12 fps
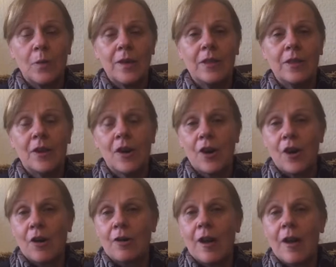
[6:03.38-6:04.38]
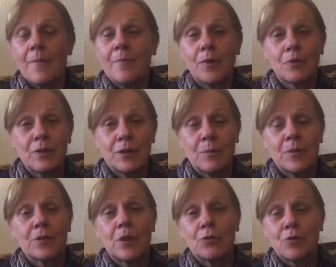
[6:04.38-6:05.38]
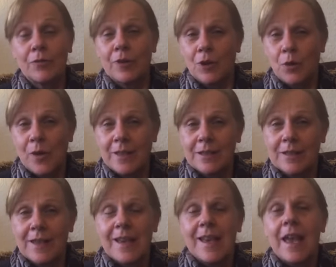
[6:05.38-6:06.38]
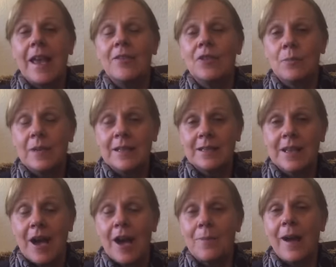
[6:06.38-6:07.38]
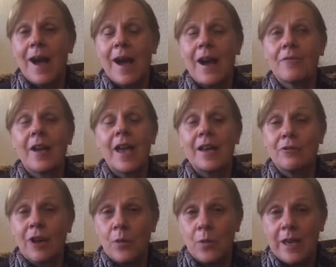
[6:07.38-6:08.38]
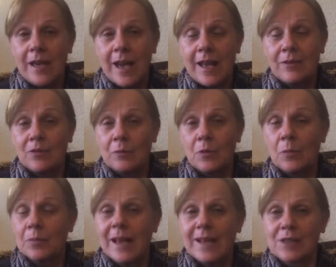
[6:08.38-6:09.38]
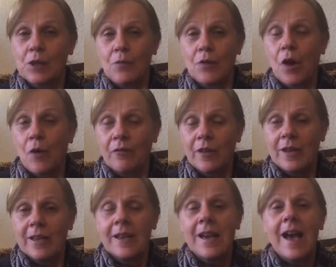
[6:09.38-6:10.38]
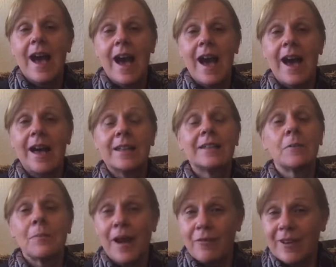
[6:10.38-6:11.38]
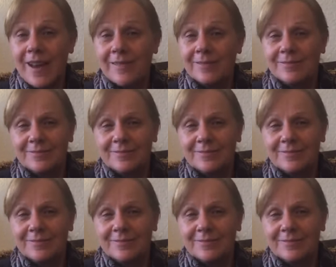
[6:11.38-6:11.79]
with our Christmas trivia quiz. In the meantime, have a great weekend from Compliance Over Coffee, and bye for now.